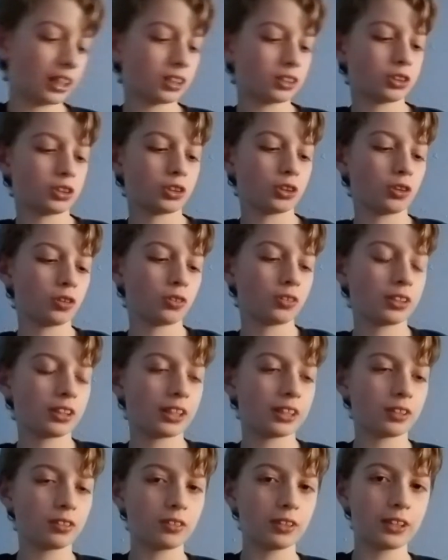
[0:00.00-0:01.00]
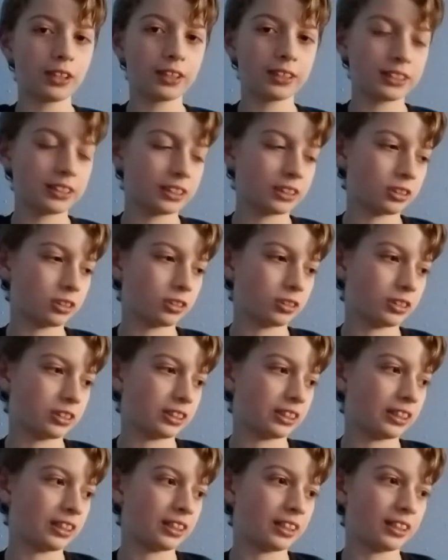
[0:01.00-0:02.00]
I showed that you needed scissors
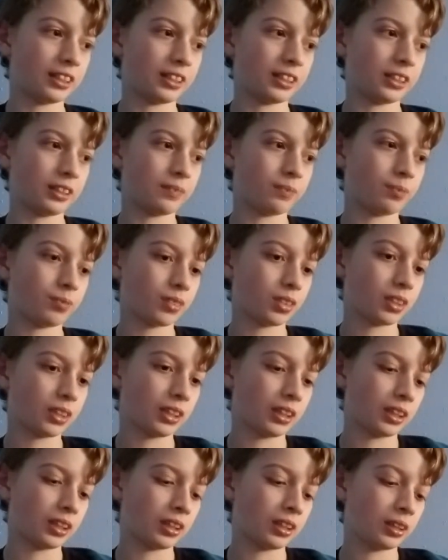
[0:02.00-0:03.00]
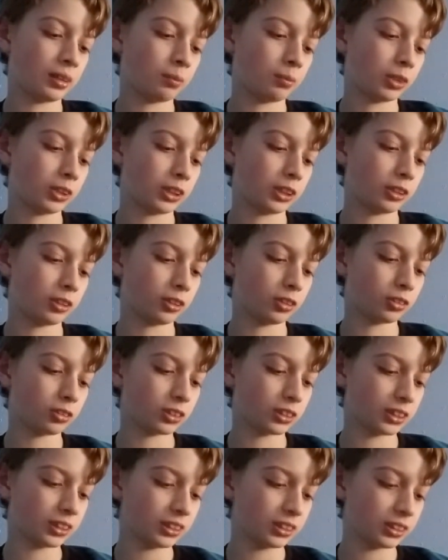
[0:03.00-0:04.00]
in the
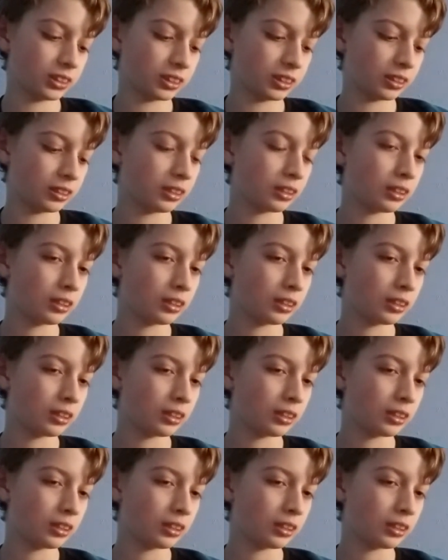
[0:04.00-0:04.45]
materials list.